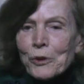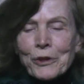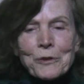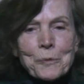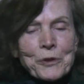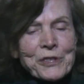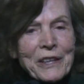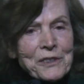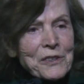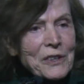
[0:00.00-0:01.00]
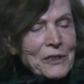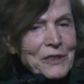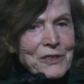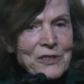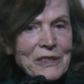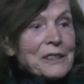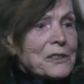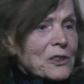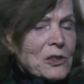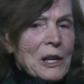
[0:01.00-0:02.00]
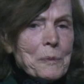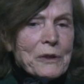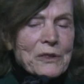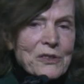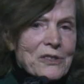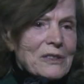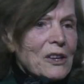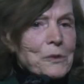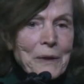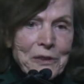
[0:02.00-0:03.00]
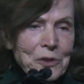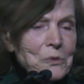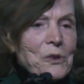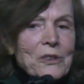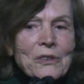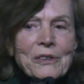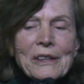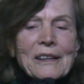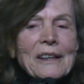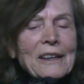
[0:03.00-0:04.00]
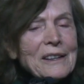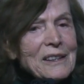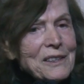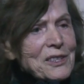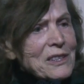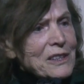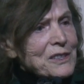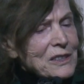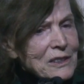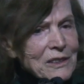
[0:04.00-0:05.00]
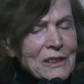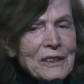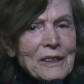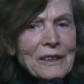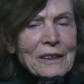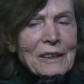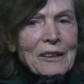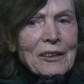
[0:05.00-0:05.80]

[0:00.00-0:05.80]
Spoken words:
The network of protected areas in the Galapagos, around the world. It's an idea